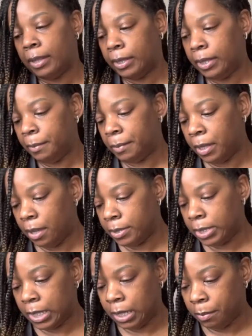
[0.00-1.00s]
lip
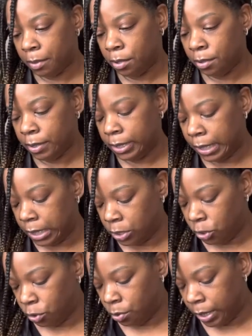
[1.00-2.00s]
gloss that I'm currently
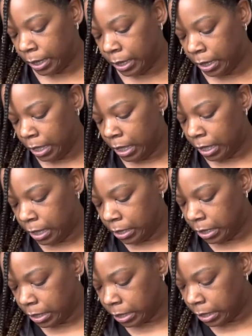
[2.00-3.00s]
enjoying. It
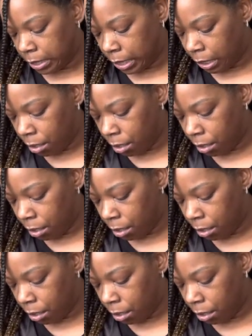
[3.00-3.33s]
doesn't stay